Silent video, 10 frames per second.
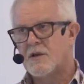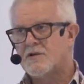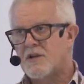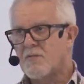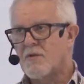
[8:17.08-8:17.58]

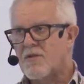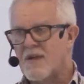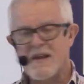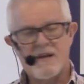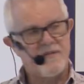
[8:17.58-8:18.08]
Don't
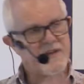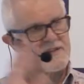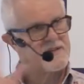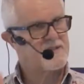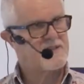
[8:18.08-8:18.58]
think of it
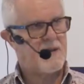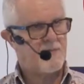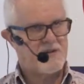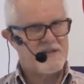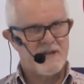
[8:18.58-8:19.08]
as a
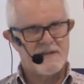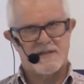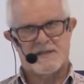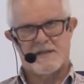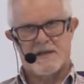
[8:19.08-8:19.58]
separate
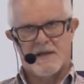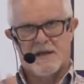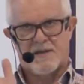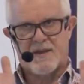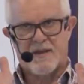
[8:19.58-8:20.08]
entity.
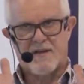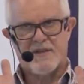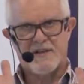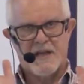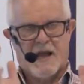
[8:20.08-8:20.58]
Think of
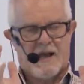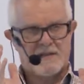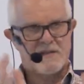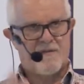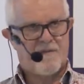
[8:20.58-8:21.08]
it
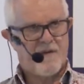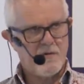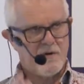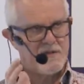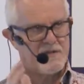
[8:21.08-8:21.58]
as the
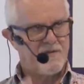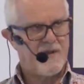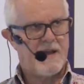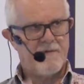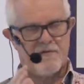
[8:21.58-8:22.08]
focus of
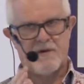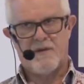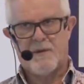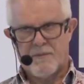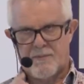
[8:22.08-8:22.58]

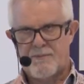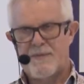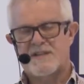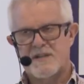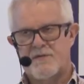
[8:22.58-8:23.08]
every
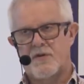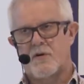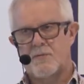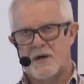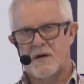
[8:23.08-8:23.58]
bit of
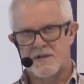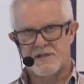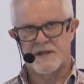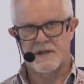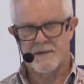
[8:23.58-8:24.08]
your
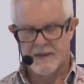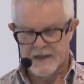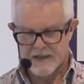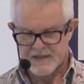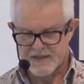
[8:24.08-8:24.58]
marketing.
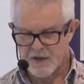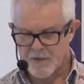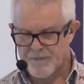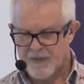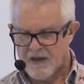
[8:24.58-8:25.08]

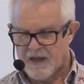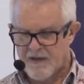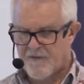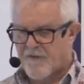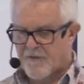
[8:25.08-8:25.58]
So
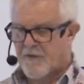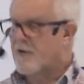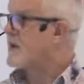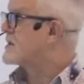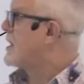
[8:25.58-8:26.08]
if,
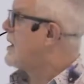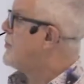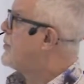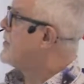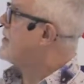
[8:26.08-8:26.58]
for
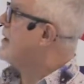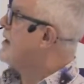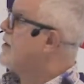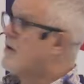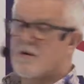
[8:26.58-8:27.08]
example,
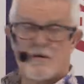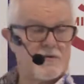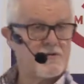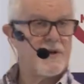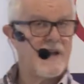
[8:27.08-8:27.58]
you're
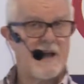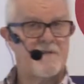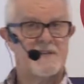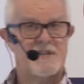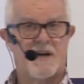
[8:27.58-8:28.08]
doing
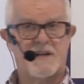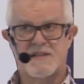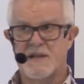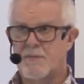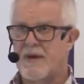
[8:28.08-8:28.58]

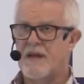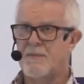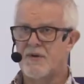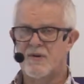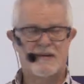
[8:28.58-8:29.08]
advertising,
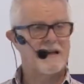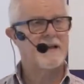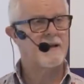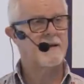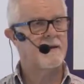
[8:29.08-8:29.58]

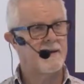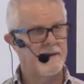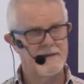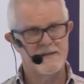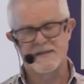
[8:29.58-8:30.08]
pay-per-click
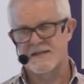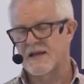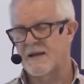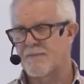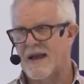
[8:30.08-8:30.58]
and
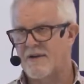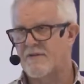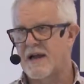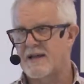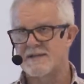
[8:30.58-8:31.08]

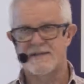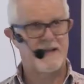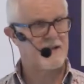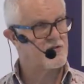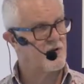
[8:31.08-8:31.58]
banner ads and
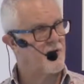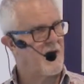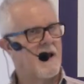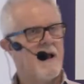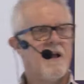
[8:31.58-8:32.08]
that sort of thing,